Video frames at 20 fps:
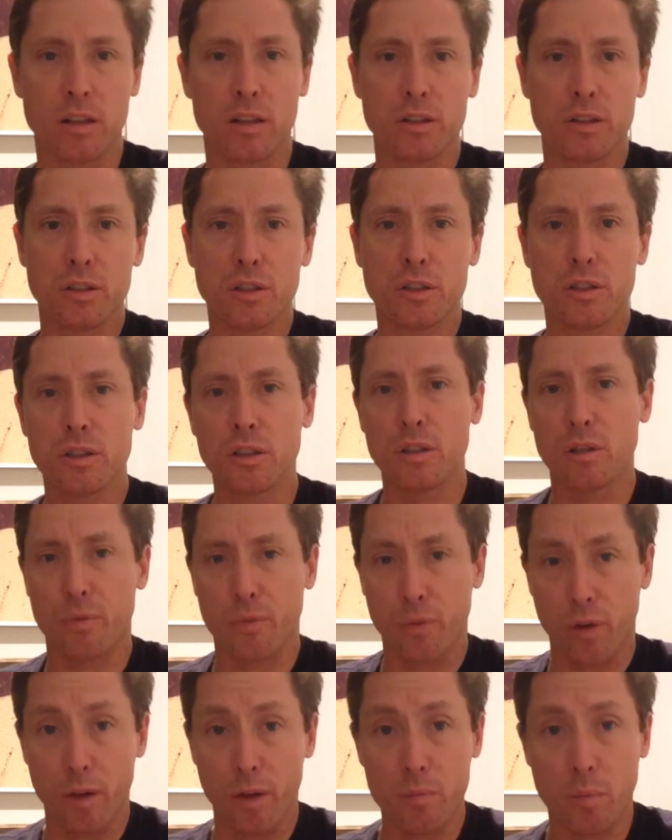I was using the
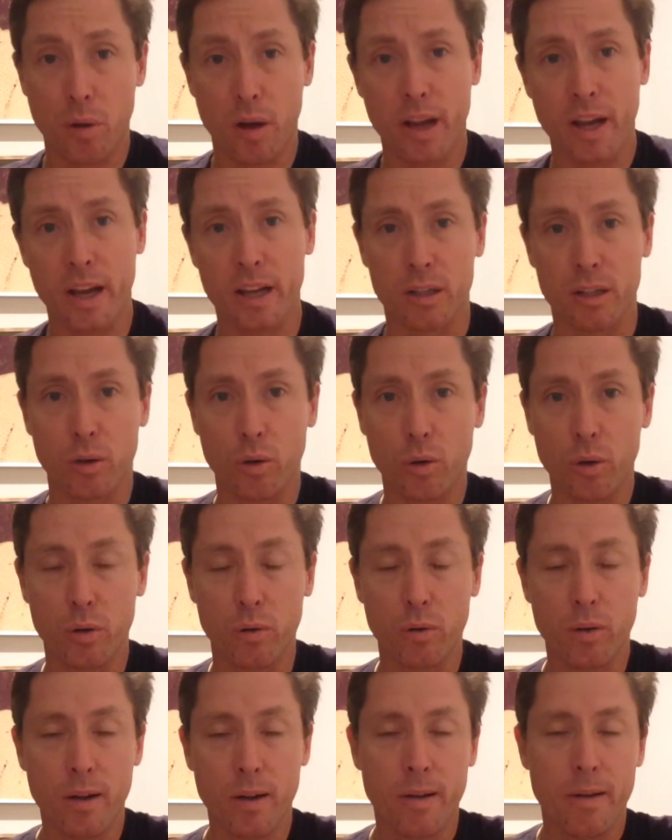5x8
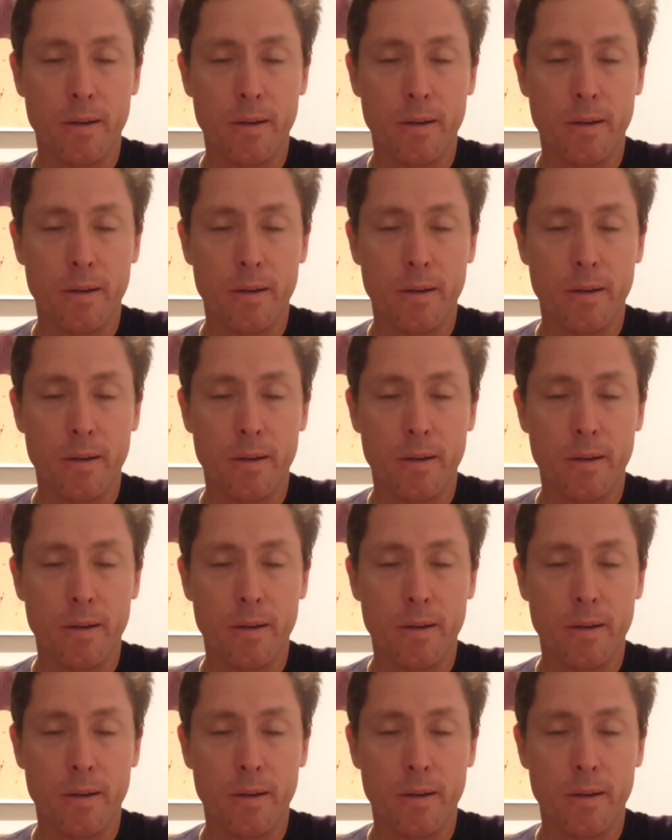coil,